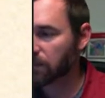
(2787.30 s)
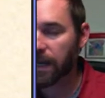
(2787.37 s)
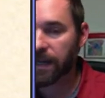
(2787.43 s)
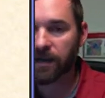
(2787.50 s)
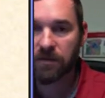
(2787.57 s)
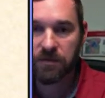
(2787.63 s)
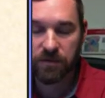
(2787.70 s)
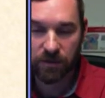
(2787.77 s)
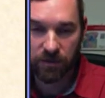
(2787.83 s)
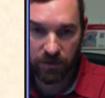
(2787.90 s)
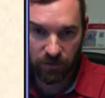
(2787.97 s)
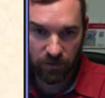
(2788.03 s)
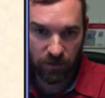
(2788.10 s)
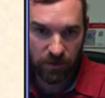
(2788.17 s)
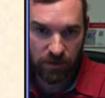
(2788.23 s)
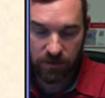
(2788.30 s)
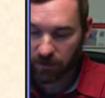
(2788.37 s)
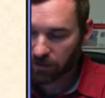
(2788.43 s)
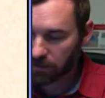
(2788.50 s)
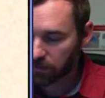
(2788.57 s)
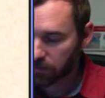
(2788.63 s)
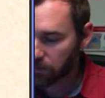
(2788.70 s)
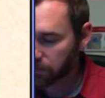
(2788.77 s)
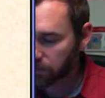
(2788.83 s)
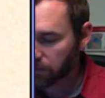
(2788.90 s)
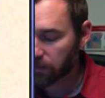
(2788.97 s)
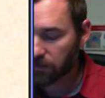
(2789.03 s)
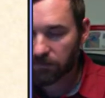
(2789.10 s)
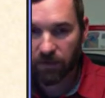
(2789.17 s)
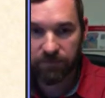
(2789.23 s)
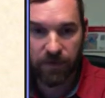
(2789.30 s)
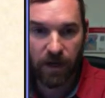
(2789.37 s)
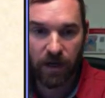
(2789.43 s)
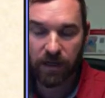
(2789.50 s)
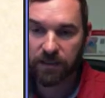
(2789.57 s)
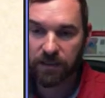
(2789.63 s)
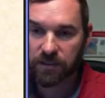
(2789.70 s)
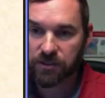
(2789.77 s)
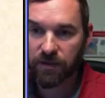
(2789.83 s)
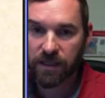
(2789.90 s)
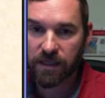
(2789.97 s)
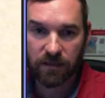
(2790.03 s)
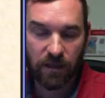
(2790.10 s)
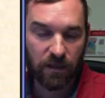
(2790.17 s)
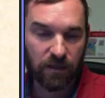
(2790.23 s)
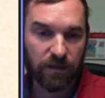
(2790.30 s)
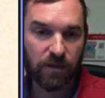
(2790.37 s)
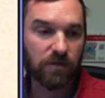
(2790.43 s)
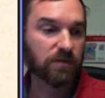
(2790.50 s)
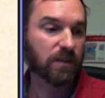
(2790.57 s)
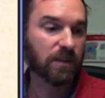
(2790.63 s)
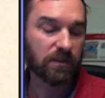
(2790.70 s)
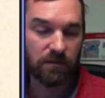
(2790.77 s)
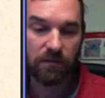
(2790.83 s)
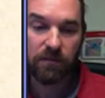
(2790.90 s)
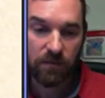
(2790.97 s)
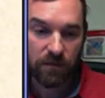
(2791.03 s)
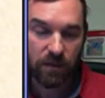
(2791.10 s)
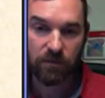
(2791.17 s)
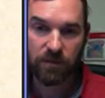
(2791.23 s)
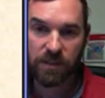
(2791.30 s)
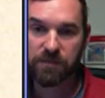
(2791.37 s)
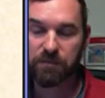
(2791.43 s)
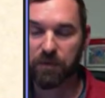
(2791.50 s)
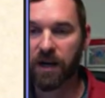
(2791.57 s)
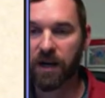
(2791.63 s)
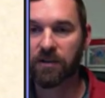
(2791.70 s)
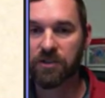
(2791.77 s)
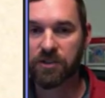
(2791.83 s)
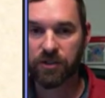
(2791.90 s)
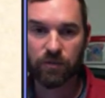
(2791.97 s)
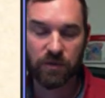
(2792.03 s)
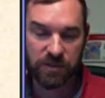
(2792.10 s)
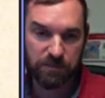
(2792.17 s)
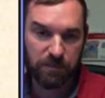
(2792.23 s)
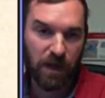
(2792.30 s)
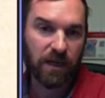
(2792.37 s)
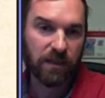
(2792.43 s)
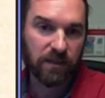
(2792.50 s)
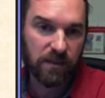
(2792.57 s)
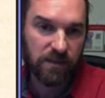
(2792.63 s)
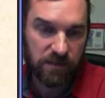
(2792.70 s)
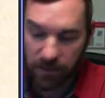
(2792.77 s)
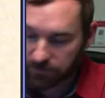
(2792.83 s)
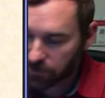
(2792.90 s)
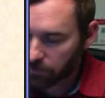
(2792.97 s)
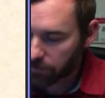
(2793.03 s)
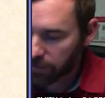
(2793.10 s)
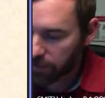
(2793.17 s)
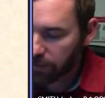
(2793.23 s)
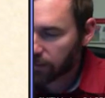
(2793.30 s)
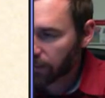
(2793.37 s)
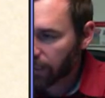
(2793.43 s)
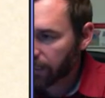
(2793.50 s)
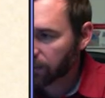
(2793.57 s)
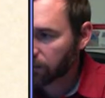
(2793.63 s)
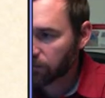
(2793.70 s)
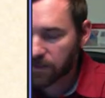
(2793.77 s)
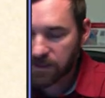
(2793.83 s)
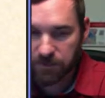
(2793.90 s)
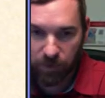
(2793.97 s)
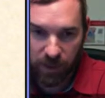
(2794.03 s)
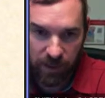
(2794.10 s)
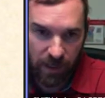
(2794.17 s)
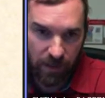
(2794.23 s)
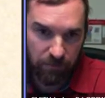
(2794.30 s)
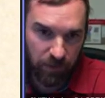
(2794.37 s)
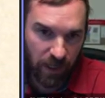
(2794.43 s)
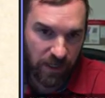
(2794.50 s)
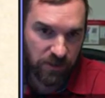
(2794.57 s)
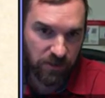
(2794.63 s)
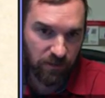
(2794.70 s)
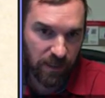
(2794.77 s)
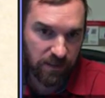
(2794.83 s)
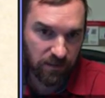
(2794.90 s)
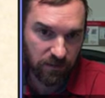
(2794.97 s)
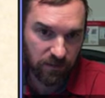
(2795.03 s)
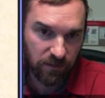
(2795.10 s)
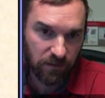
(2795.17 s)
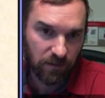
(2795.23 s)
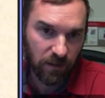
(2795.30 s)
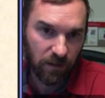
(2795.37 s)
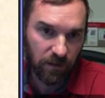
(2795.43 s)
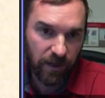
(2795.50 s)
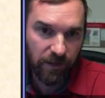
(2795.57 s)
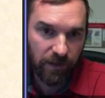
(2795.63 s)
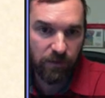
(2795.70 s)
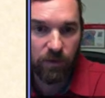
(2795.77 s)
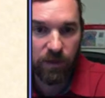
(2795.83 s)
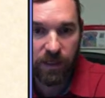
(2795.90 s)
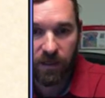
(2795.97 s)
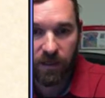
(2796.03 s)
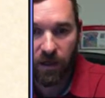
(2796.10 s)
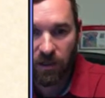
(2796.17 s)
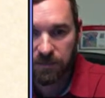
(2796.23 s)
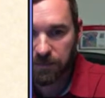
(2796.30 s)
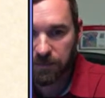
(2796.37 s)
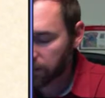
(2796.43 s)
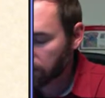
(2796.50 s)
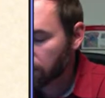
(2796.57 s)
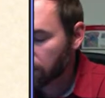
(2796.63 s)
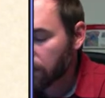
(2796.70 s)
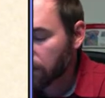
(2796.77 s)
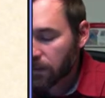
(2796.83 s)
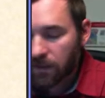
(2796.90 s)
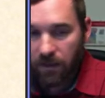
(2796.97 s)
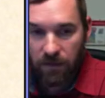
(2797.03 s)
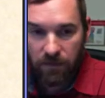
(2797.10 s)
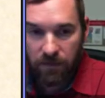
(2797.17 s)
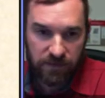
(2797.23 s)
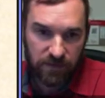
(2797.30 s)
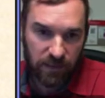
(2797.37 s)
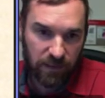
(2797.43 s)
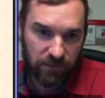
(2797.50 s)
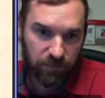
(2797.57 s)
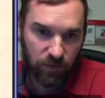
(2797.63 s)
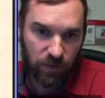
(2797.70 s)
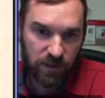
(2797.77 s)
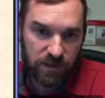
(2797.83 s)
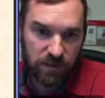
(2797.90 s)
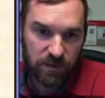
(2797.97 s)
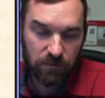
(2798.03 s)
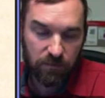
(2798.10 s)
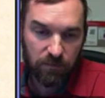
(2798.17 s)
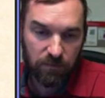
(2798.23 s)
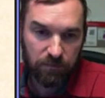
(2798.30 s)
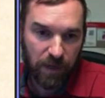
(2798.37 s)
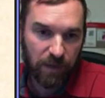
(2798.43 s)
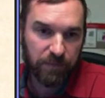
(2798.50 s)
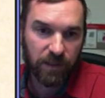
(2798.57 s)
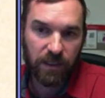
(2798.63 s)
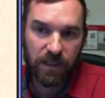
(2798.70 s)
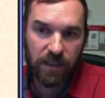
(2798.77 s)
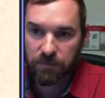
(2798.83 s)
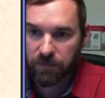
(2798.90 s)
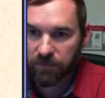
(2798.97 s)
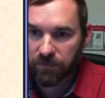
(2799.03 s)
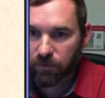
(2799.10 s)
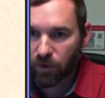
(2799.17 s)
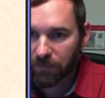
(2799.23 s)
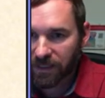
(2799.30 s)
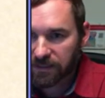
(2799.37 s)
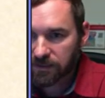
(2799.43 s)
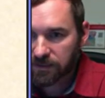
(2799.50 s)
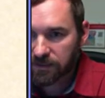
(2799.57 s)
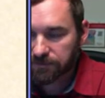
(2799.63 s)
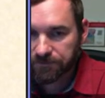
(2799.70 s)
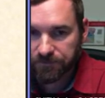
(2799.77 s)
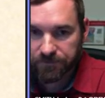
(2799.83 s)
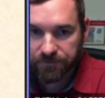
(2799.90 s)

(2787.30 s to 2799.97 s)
coyotes or cougars and using a, a, fawn in distress call knows that you know these predators do respond to this stuff. So it in, can increase pred predation rates on on everyone, and ultimately, this can influence population performance.